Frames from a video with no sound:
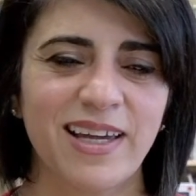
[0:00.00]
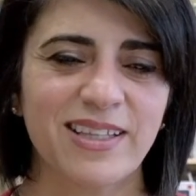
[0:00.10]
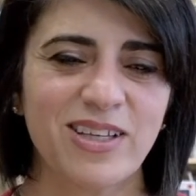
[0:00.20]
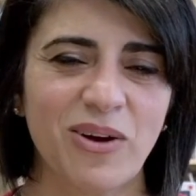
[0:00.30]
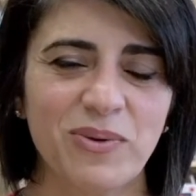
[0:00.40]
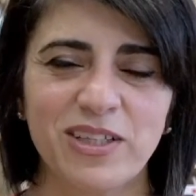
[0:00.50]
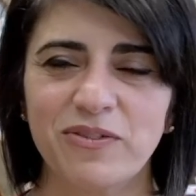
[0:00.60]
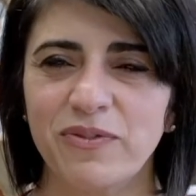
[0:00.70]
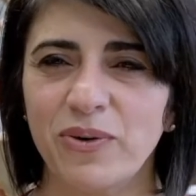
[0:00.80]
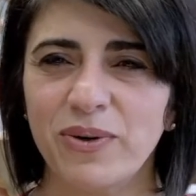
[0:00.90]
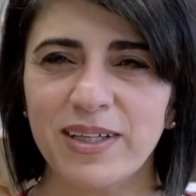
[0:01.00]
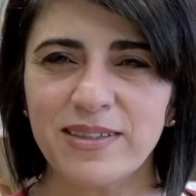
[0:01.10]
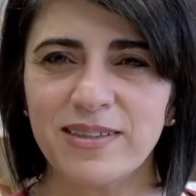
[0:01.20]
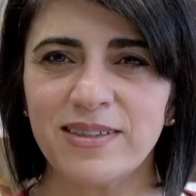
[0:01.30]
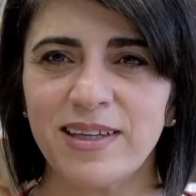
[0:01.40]
It's always our
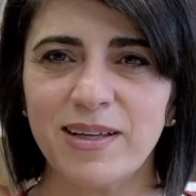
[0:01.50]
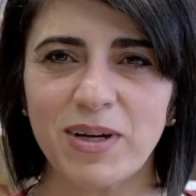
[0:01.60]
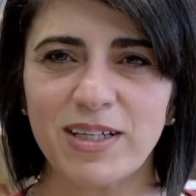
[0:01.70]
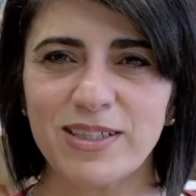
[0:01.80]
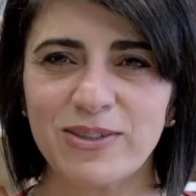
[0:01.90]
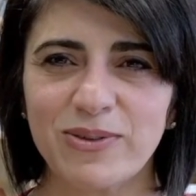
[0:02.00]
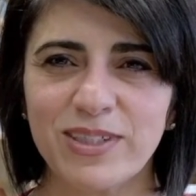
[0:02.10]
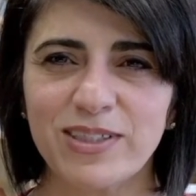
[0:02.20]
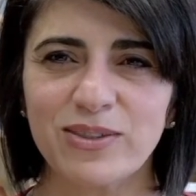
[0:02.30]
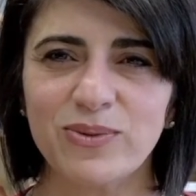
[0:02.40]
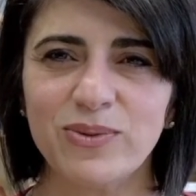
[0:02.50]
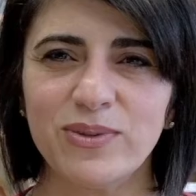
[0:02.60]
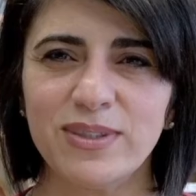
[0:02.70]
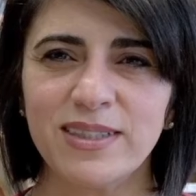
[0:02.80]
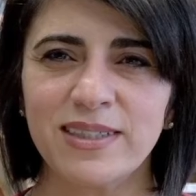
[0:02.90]
focus in Montessori
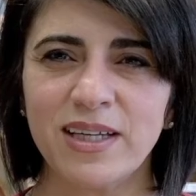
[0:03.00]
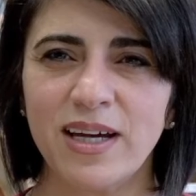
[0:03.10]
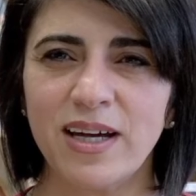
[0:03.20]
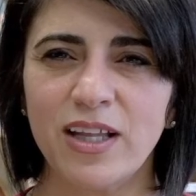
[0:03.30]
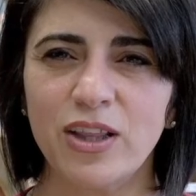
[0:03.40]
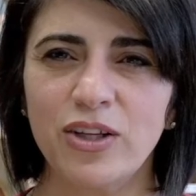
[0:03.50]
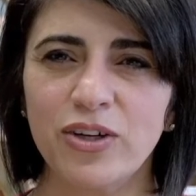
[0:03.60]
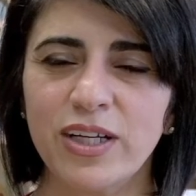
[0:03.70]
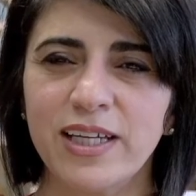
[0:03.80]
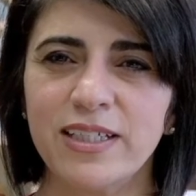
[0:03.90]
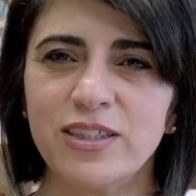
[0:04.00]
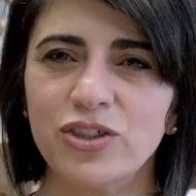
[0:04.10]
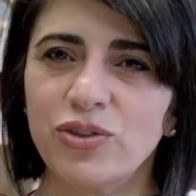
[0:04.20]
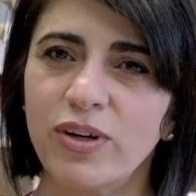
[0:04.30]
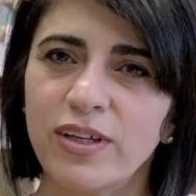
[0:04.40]
schools. Uh, learning is a
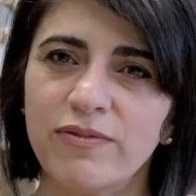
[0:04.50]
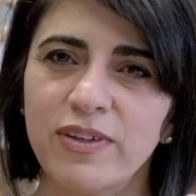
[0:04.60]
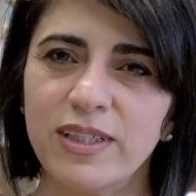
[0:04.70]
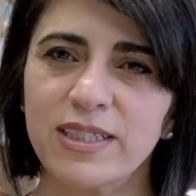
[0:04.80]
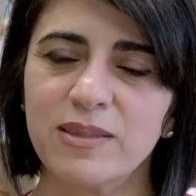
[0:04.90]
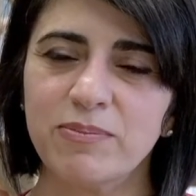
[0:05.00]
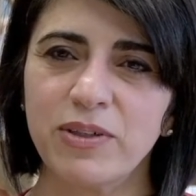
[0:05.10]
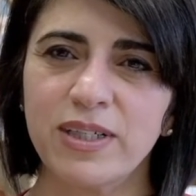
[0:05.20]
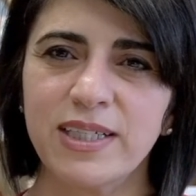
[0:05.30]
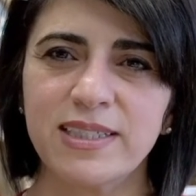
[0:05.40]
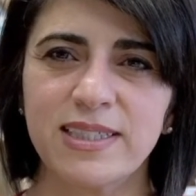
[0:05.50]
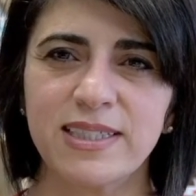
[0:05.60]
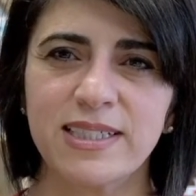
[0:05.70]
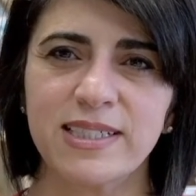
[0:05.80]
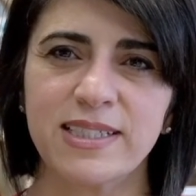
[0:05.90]
joyful experience,
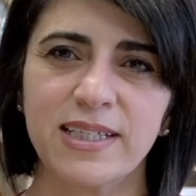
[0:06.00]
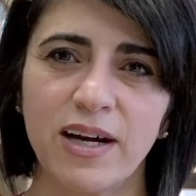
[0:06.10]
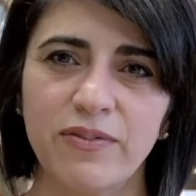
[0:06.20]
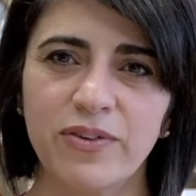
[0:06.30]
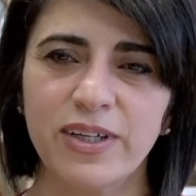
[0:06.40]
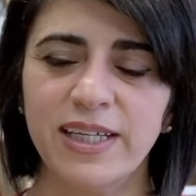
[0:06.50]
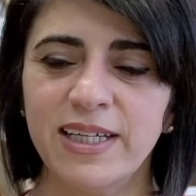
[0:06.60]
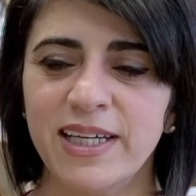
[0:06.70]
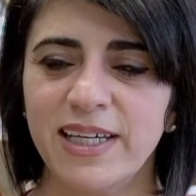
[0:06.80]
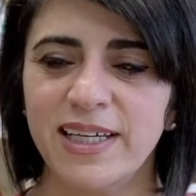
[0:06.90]
it's a discovery.